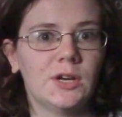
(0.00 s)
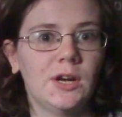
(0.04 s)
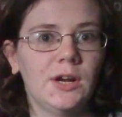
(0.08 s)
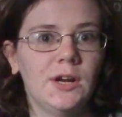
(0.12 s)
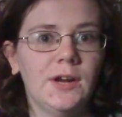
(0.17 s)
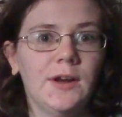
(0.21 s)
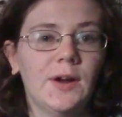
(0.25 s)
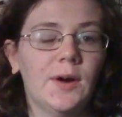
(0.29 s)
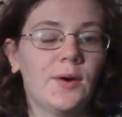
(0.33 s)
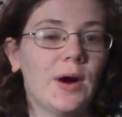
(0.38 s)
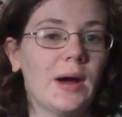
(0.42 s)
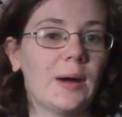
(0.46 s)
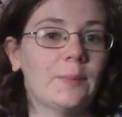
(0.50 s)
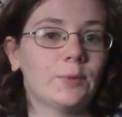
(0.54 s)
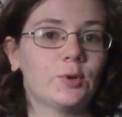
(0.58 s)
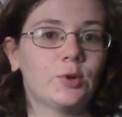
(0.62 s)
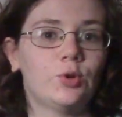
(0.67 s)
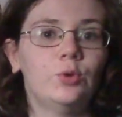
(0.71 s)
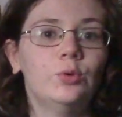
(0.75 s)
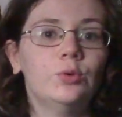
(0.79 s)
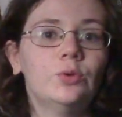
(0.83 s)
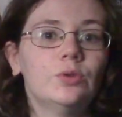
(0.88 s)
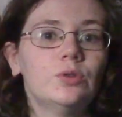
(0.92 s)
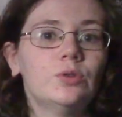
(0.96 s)
You know, I'm
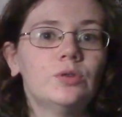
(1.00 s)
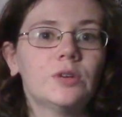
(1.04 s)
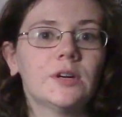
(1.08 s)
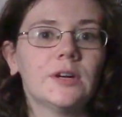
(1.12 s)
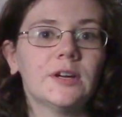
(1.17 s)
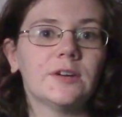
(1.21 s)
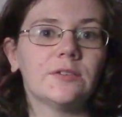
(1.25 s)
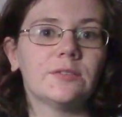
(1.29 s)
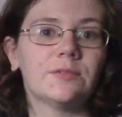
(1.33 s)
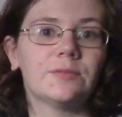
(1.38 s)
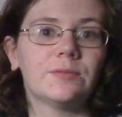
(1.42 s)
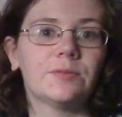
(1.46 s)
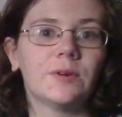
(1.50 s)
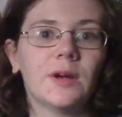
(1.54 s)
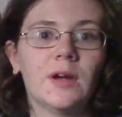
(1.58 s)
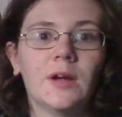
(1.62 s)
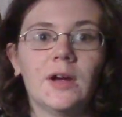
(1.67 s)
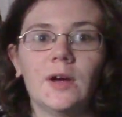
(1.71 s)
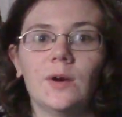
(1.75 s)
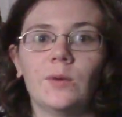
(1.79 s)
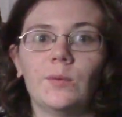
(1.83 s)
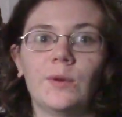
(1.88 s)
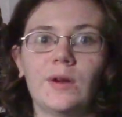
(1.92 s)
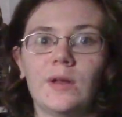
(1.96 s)
cool if
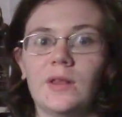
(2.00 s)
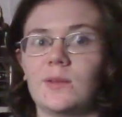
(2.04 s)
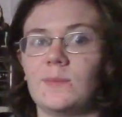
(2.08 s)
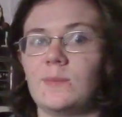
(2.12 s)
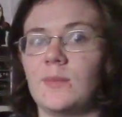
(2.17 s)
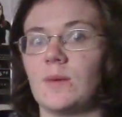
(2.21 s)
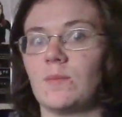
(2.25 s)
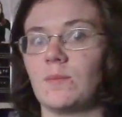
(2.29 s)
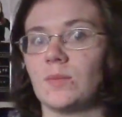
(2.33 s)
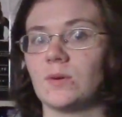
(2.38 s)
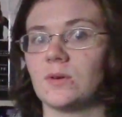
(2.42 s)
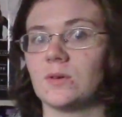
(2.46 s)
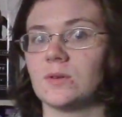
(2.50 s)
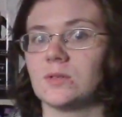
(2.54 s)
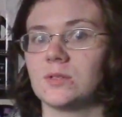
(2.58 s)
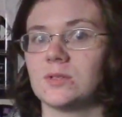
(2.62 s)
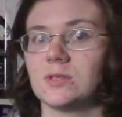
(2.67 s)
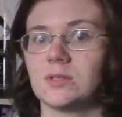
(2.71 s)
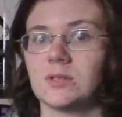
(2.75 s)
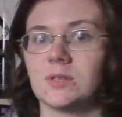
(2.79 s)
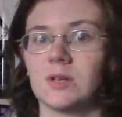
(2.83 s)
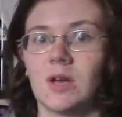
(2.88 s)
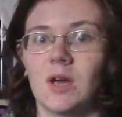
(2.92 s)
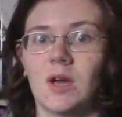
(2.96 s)
one of the
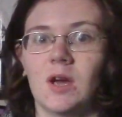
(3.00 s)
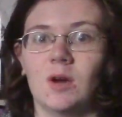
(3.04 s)
members